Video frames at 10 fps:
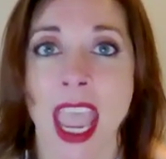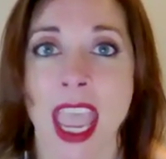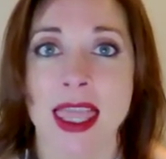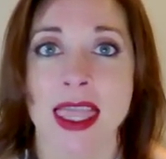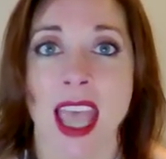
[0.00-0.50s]

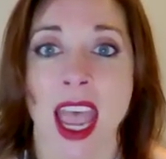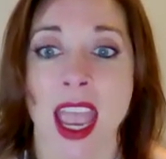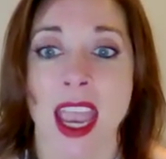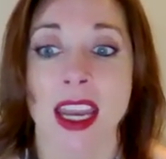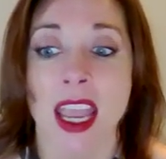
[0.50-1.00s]
and
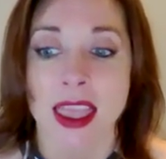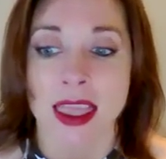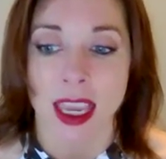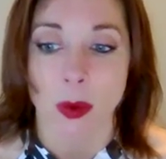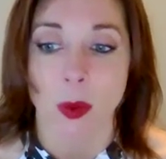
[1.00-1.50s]
then
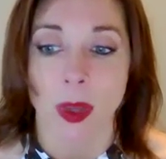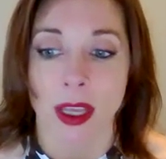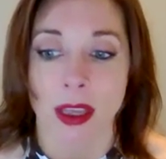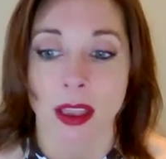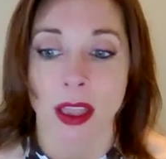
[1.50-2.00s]
they
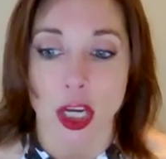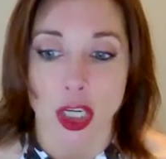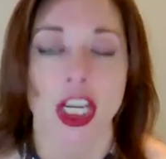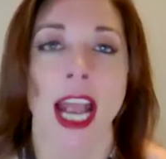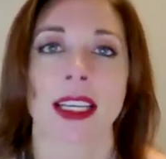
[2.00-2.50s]
will
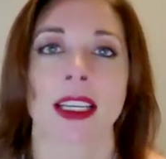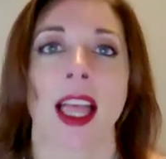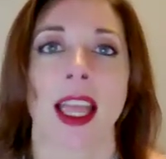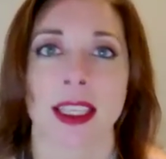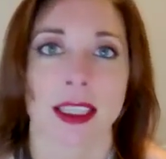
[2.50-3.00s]
attract
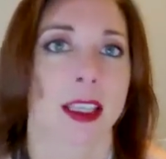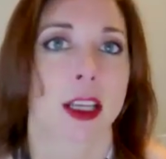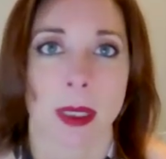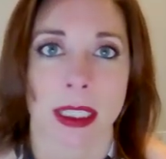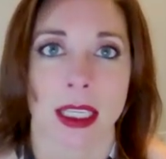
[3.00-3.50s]
clients to
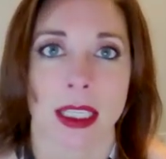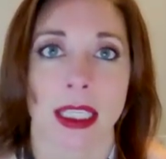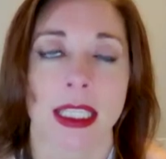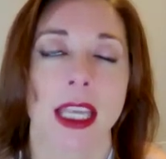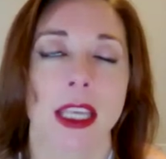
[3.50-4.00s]
their business.
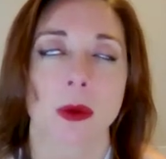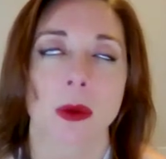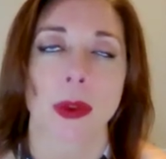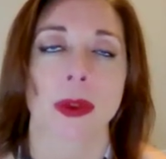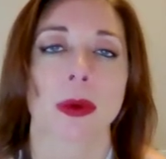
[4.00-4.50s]
Sales will
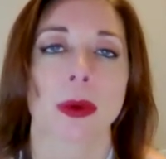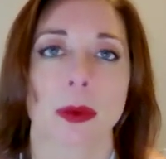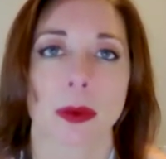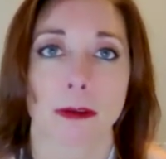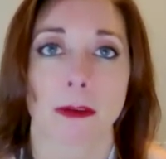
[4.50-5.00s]
go through the
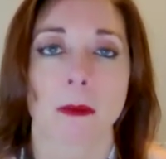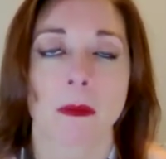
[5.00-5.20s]
roof.